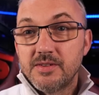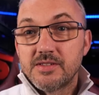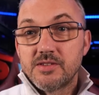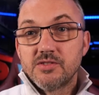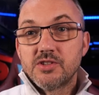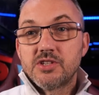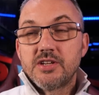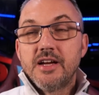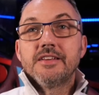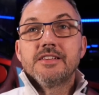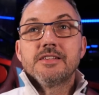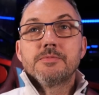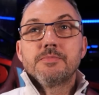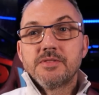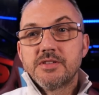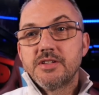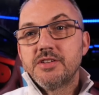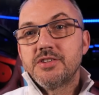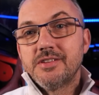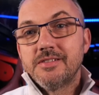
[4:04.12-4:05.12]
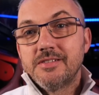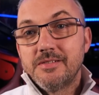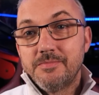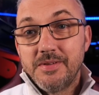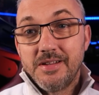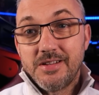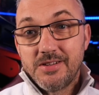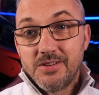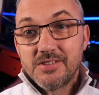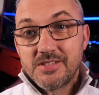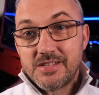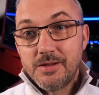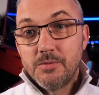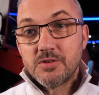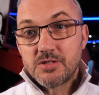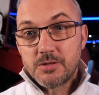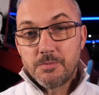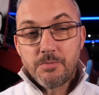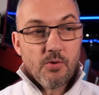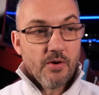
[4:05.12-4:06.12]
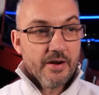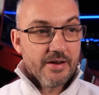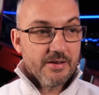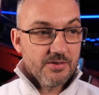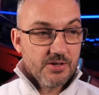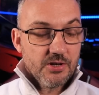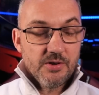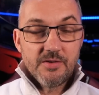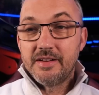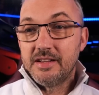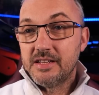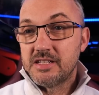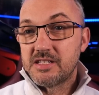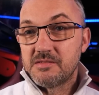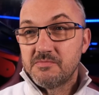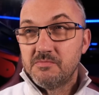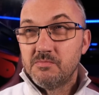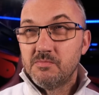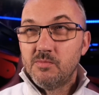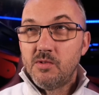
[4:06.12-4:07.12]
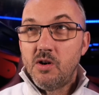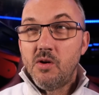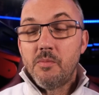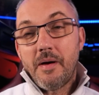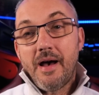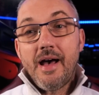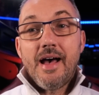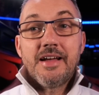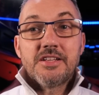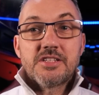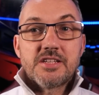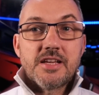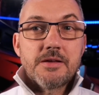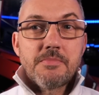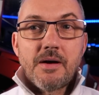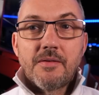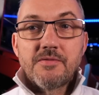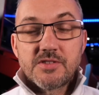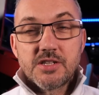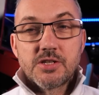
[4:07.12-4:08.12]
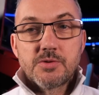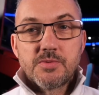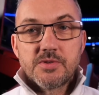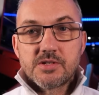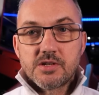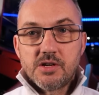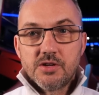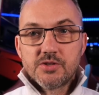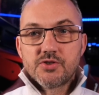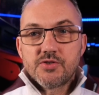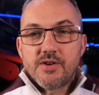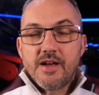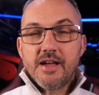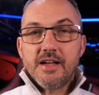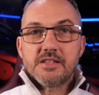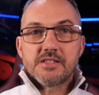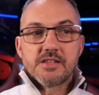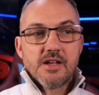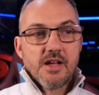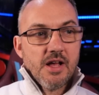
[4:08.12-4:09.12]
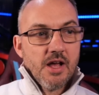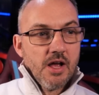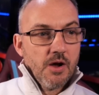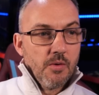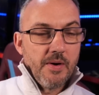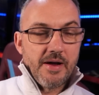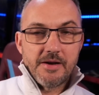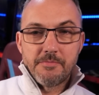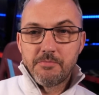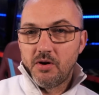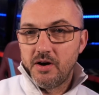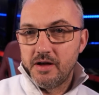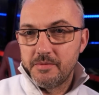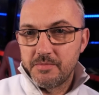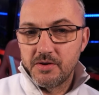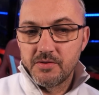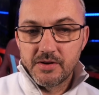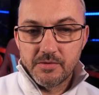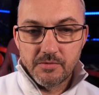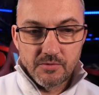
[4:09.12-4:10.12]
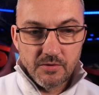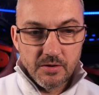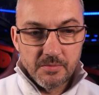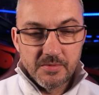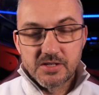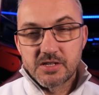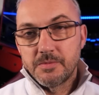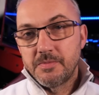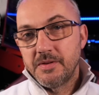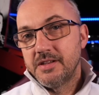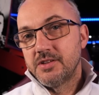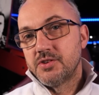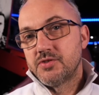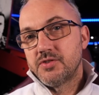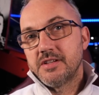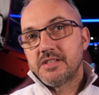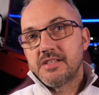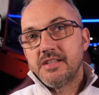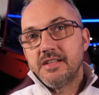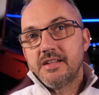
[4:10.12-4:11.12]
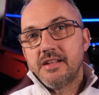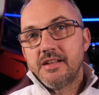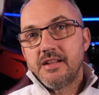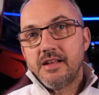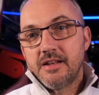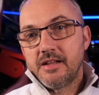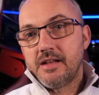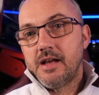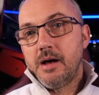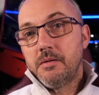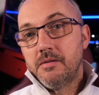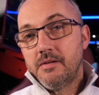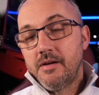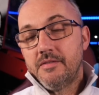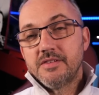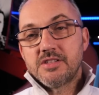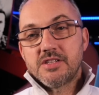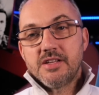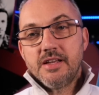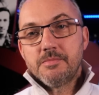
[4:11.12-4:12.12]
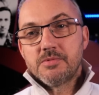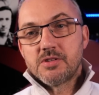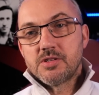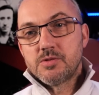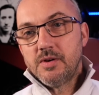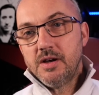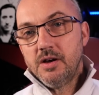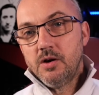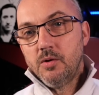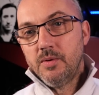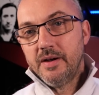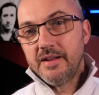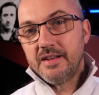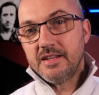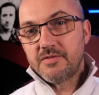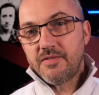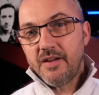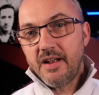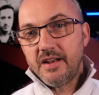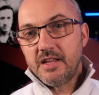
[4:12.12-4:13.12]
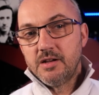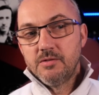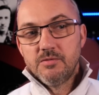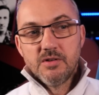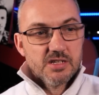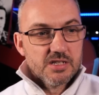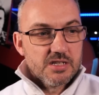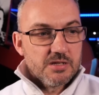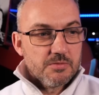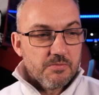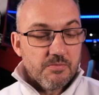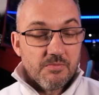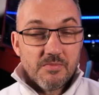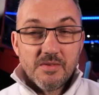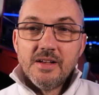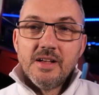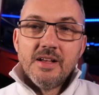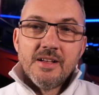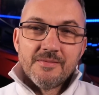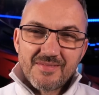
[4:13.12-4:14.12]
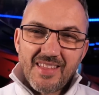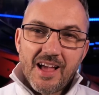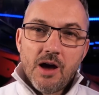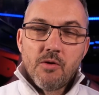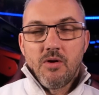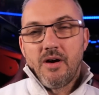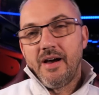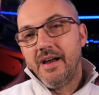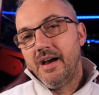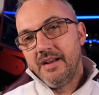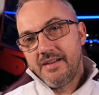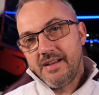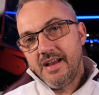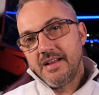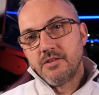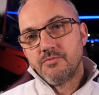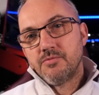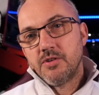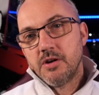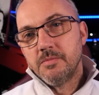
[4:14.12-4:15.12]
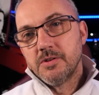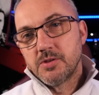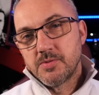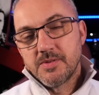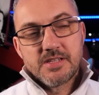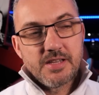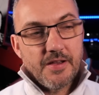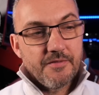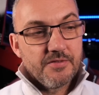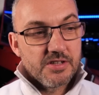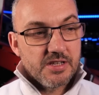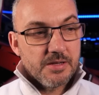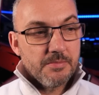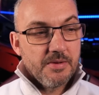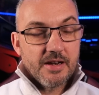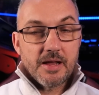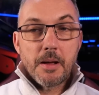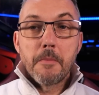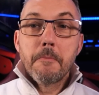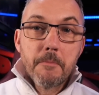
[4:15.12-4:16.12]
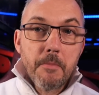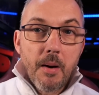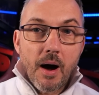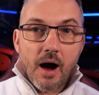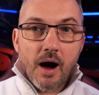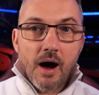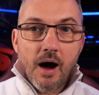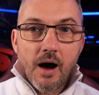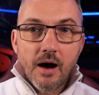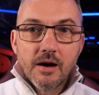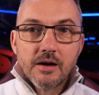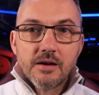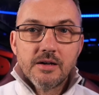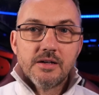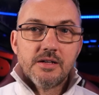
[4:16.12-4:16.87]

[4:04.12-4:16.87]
is not change his position, because there was a point during about 18 months into his contract when Bayern Munich were rumoured to be interested and a couple of other teams as well, when his value was, the rumours were 70 million, but